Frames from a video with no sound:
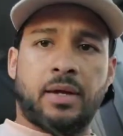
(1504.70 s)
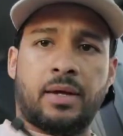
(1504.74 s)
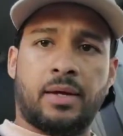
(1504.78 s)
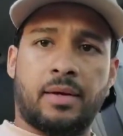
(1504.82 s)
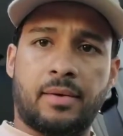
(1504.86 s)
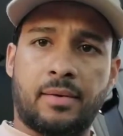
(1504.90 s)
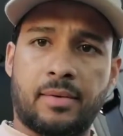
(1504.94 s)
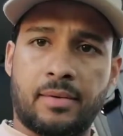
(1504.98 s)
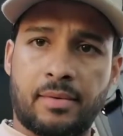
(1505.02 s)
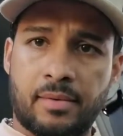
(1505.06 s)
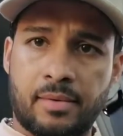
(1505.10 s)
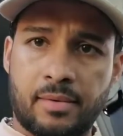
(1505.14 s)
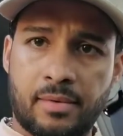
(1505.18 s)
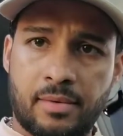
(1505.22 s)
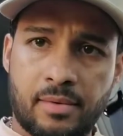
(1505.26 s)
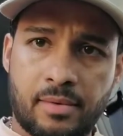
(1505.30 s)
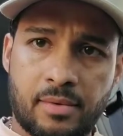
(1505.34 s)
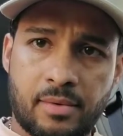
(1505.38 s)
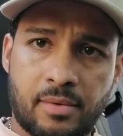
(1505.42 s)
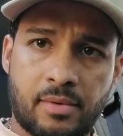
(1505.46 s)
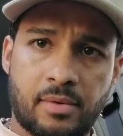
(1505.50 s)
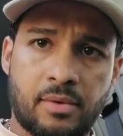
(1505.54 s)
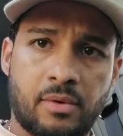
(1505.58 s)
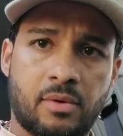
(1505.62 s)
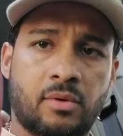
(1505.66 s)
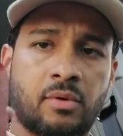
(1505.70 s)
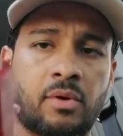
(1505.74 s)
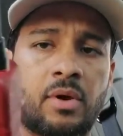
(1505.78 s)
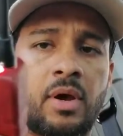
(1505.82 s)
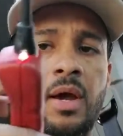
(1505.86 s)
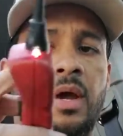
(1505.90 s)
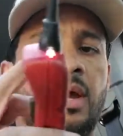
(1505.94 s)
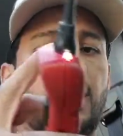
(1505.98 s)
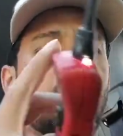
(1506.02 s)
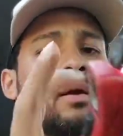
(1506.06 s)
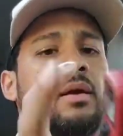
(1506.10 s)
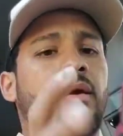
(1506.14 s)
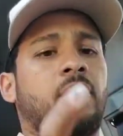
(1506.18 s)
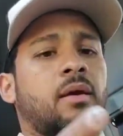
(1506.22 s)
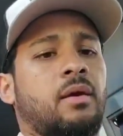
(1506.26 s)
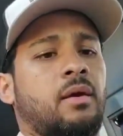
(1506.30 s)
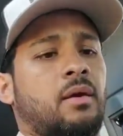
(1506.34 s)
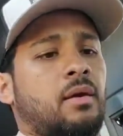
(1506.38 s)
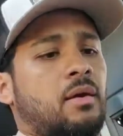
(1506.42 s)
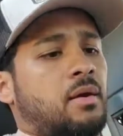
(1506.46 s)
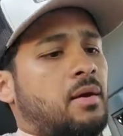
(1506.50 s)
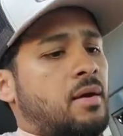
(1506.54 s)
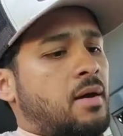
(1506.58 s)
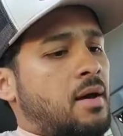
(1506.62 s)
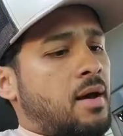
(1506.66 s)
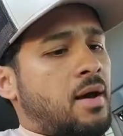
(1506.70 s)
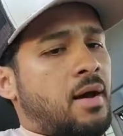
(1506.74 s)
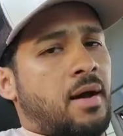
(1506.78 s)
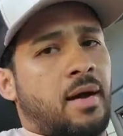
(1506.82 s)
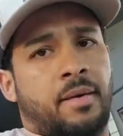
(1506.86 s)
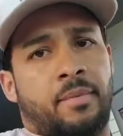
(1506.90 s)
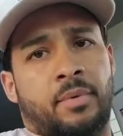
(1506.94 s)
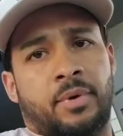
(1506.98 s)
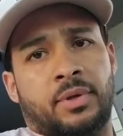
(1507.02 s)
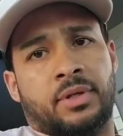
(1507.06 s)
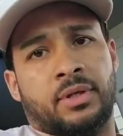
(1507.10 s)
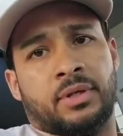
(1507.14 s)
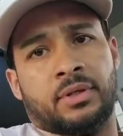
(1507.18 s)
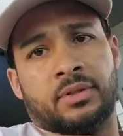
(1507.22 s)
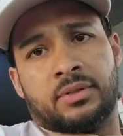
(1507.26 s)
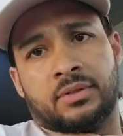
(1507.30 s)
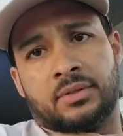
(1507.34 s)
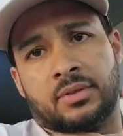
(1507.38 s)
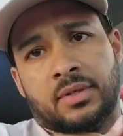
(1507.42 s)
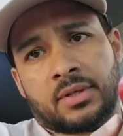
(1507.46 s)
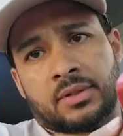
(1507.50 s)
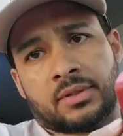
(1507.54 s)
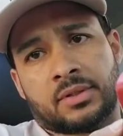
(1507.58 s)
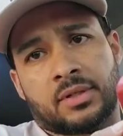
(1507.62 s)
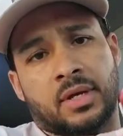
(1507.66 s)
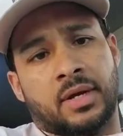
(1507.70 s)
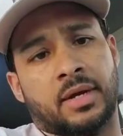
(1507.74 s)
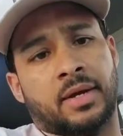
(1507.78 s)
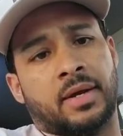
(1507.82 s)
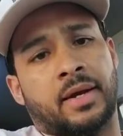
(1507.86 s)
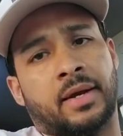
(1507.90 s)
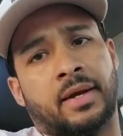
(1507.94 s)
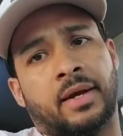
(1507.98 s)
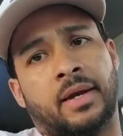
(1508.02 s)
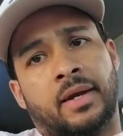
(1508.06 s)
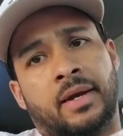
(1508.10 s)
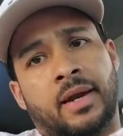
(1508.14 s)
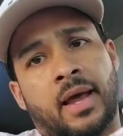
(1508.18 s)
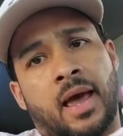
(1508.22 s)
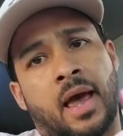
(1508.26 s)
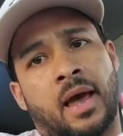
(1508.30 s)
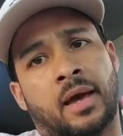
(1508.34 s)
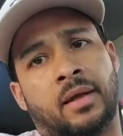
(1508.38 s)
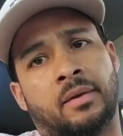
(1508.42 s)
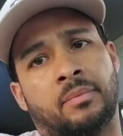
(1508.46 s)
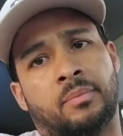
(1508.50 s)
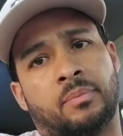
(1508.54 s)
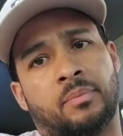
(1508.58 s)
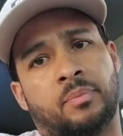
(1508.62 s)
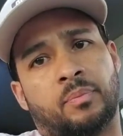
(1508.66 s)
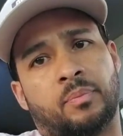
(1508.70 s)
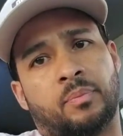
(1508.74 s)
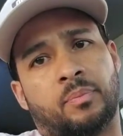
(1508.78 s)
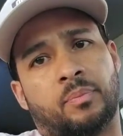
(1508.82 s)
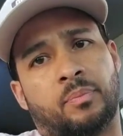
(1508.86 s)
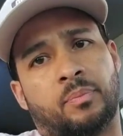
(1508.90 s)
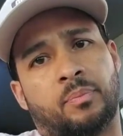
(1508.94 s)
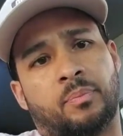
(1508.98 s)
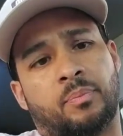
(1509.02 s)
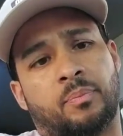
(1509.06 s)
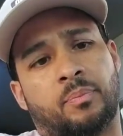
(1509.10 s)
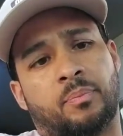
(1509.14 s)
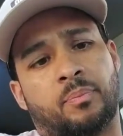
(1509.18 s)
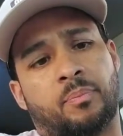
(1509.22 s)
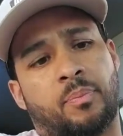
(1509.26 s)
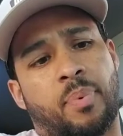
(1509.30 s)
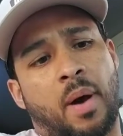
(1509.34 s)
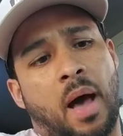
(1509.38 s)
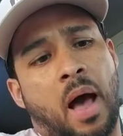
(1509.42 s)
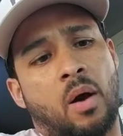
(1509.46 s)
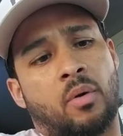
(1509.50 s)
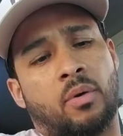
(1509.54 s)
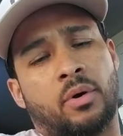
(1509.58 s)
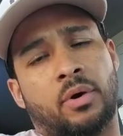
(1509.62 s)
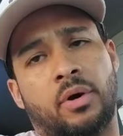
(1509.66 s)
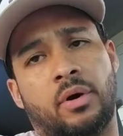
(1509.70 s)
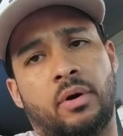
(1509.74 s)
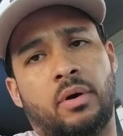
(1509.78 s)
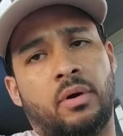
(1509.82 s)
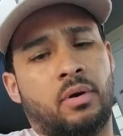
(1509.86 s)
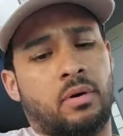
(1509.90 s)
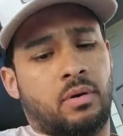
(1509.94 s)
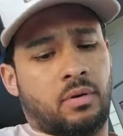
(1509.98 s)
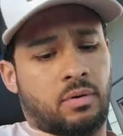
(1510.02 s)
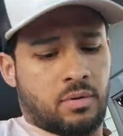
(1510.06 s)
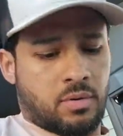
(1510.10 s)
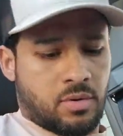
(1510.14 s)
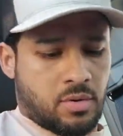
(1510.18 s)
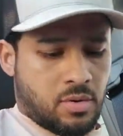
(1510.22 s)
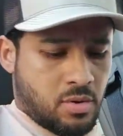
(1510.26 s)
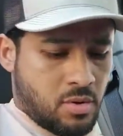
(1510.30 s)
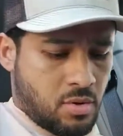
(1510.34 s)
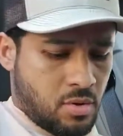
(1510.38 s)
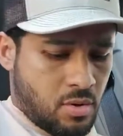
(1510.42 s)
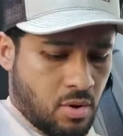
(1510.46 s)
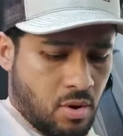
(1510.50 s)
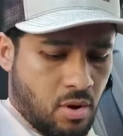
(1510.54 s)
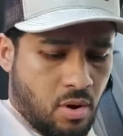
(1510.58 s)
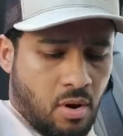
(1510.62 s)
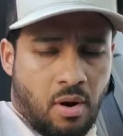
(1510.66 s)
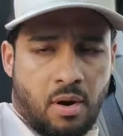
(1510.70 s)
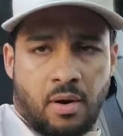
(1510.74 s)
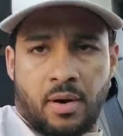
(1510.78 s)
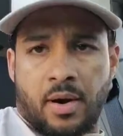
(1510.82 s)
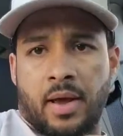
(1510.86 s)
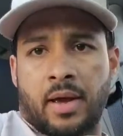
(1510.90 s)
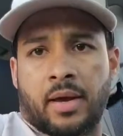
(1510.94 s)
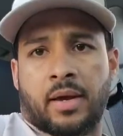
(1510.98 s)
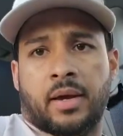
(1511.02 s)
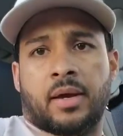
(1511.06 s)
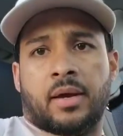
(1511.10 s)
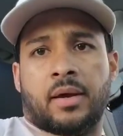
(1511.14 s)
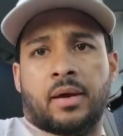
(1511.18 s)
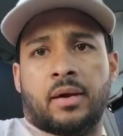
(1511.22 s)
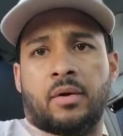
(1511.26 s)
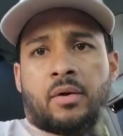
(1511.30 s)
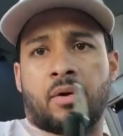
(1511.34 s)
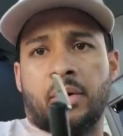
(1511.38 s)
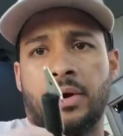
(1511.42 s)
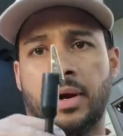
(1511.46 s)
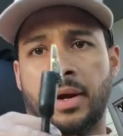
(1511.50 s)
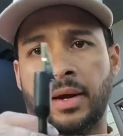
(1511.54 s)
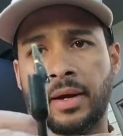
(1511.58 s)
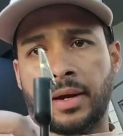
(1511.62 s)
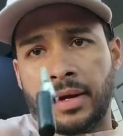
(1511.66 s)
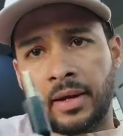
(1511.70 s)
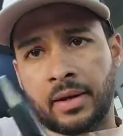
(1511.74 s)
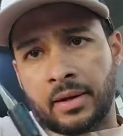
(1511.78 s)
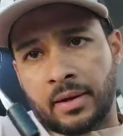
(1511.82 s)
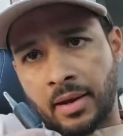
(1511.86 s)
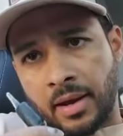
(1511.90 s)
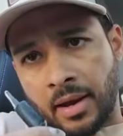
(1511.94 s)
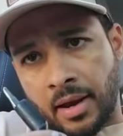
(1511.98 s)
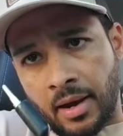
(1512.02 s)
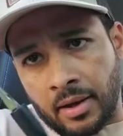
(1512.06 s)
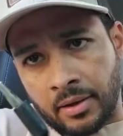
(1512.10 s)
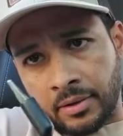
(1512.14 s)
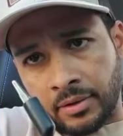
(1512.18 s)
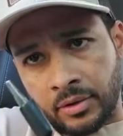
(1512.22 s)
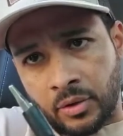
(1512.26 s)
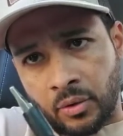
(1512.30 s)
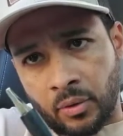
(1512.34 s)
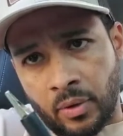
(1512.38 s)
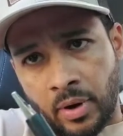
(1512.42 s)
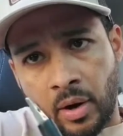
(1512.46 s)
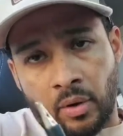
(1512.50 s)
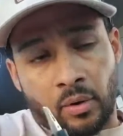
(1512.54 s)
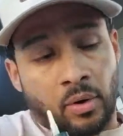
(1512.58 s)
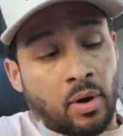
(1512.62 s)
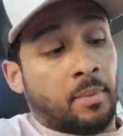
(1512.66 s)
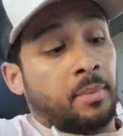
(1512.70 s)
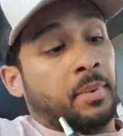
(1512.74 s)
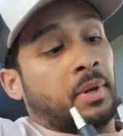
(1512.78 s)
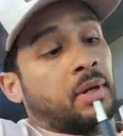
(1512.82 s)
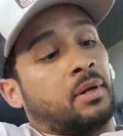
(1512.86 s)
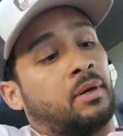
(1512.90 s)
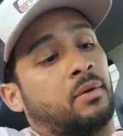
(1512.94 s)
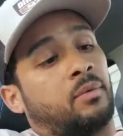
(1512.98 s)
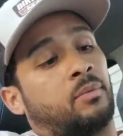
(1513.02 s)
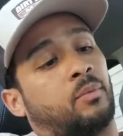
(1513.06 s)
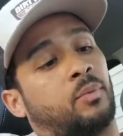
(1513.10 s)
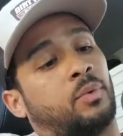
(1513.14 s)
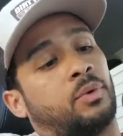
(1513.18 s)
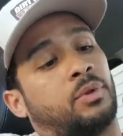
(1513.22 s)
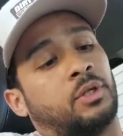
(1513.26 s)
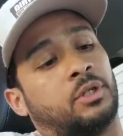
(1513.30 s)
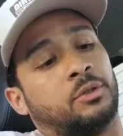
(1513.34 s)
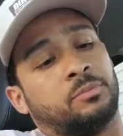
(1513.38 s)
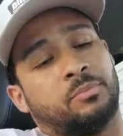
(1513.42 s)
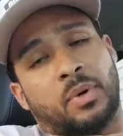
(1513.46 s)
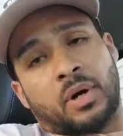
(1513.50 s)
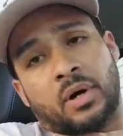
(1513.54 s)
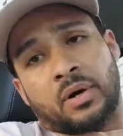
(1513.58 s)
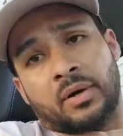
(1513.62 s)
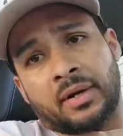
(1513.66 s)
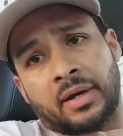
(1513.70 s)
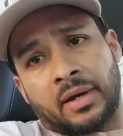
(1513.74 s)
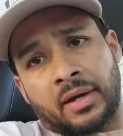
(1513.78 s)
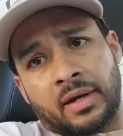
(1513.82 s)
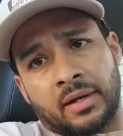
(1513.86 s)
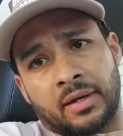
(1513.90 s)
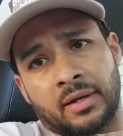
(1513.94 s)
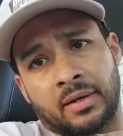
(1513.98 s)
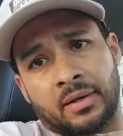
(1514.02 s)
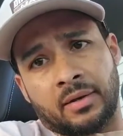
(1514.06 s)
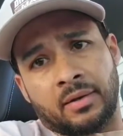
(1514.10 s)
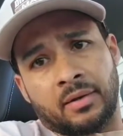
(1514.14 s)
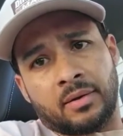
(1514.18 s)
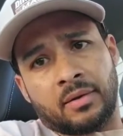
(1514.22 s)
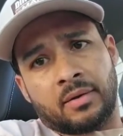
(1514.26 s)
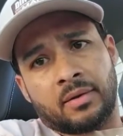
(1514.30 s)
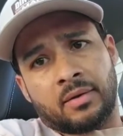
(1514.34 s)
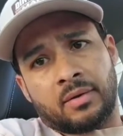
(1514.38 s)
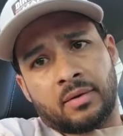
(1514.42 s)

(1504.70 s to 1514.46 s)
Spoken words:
light, okay, With this test light, I can add power, or I can add ground. I mean, with this button, I can